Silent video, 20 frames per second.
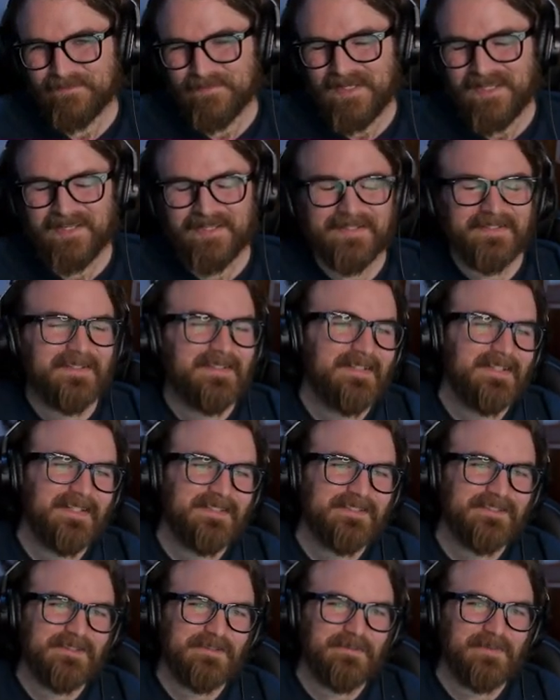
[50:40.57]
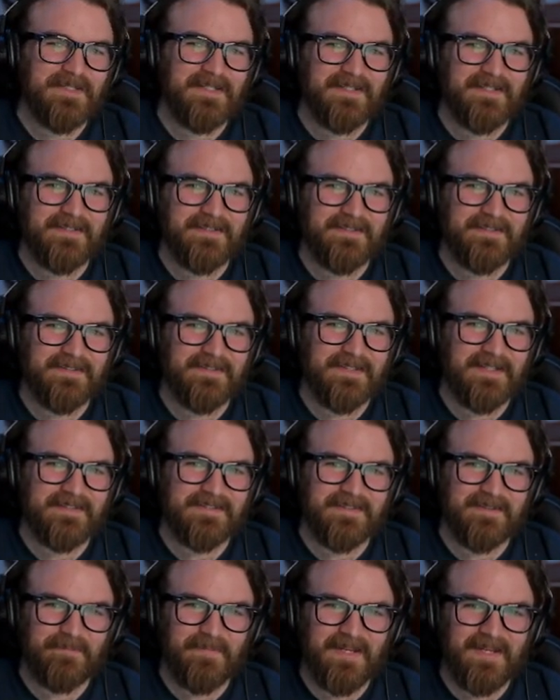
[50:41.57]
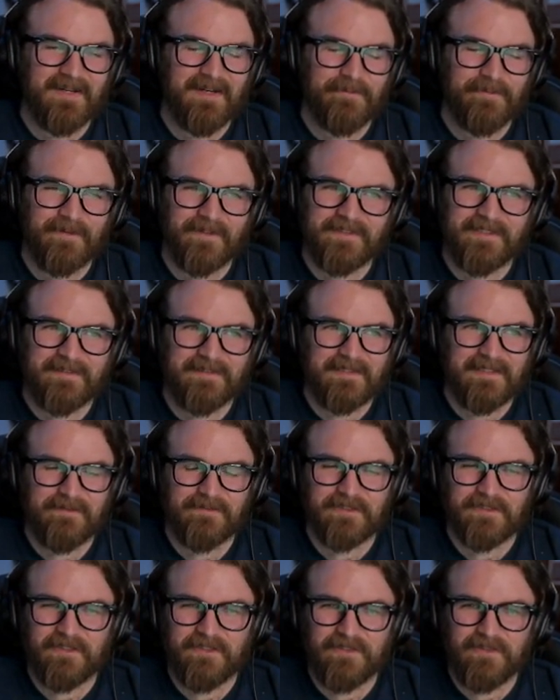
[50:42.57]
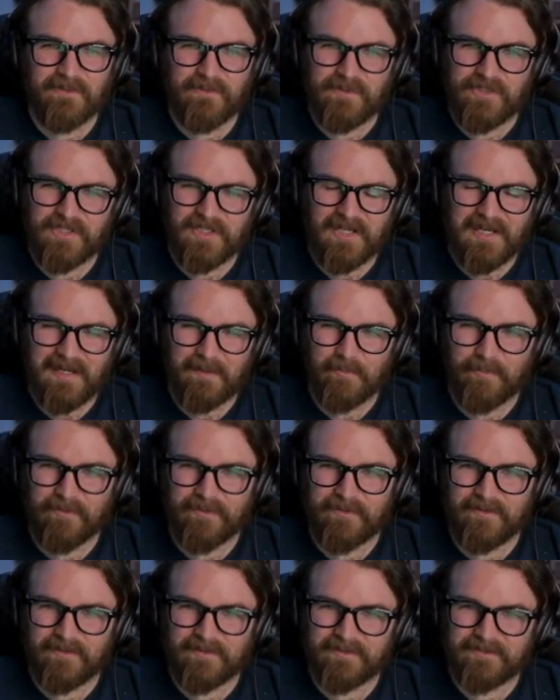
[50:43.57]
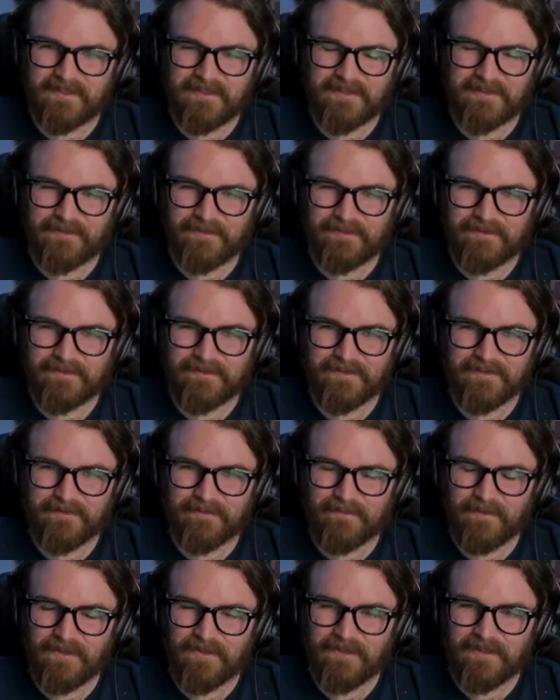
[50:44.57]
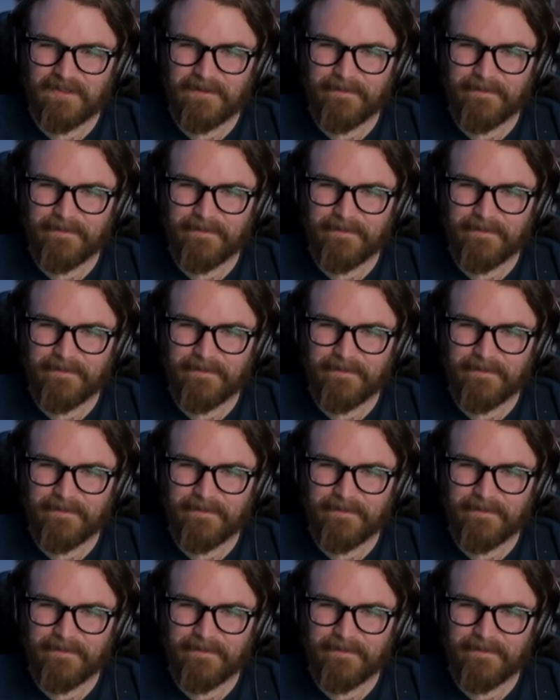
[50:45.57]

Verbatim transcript: Man. That's too bad. That man, I feel like that leaves a huge if, gap with the cycle. If anybody's around,